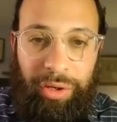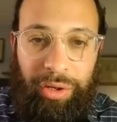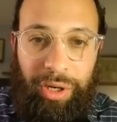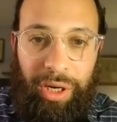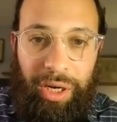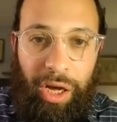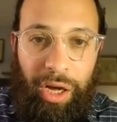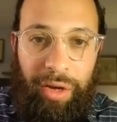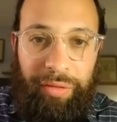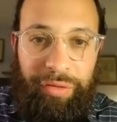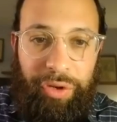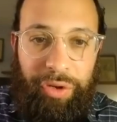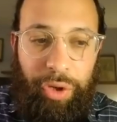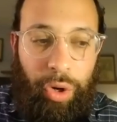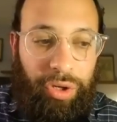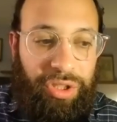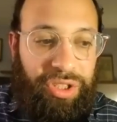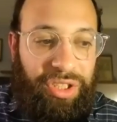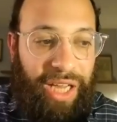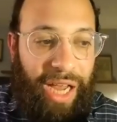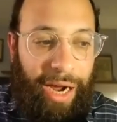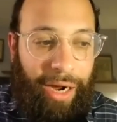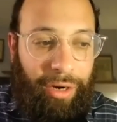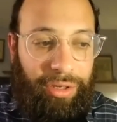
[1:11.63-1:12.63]
If you go to
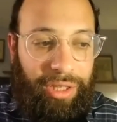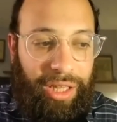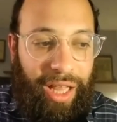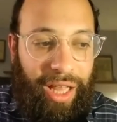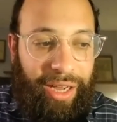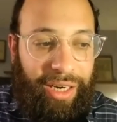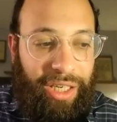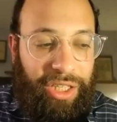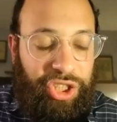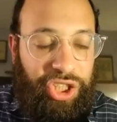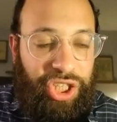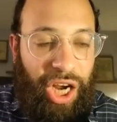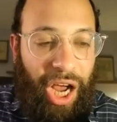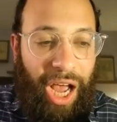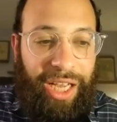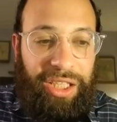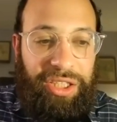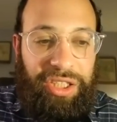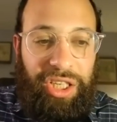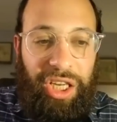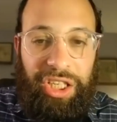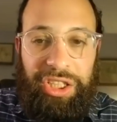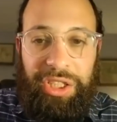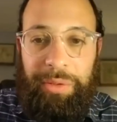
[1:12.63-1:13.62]
SoundCloud at Shaya
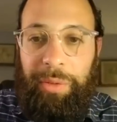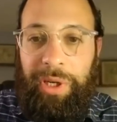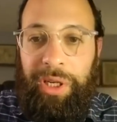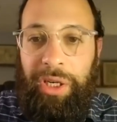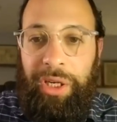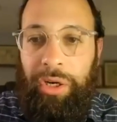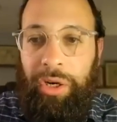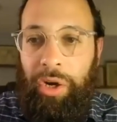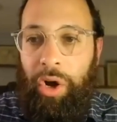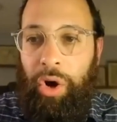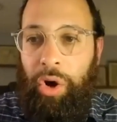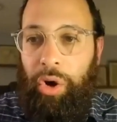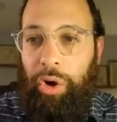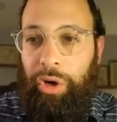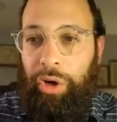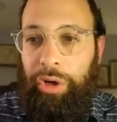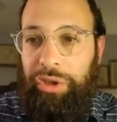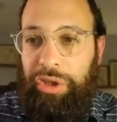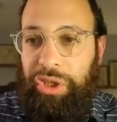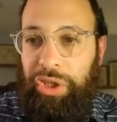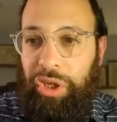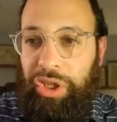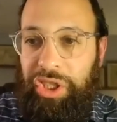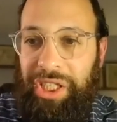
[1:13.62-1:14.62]
Sussman, or you
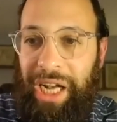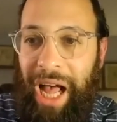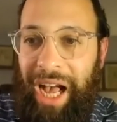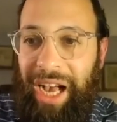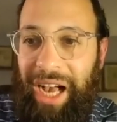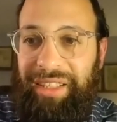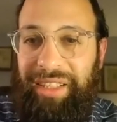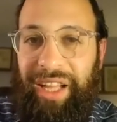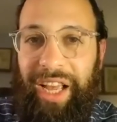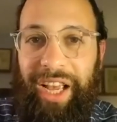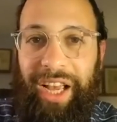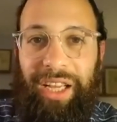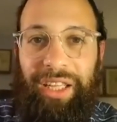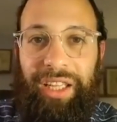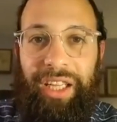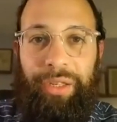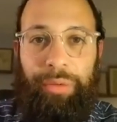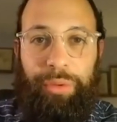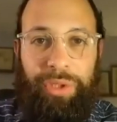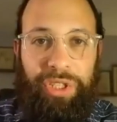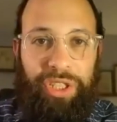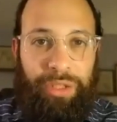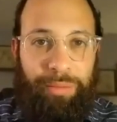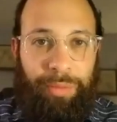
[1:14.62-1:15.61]
search Nach Daily,
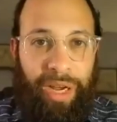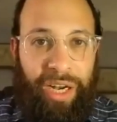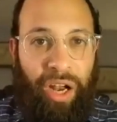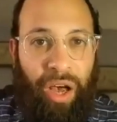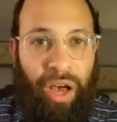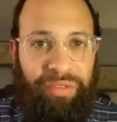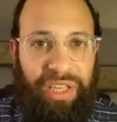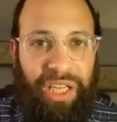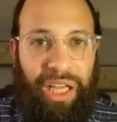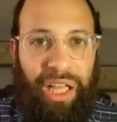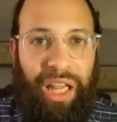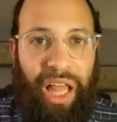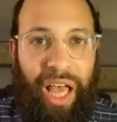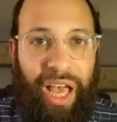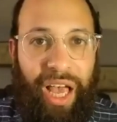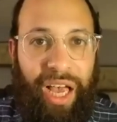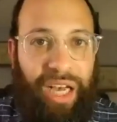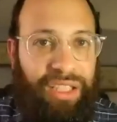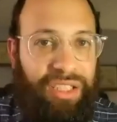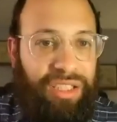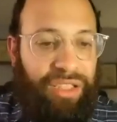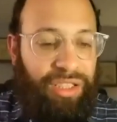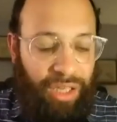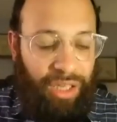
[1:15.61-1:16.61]
which is my Navi class,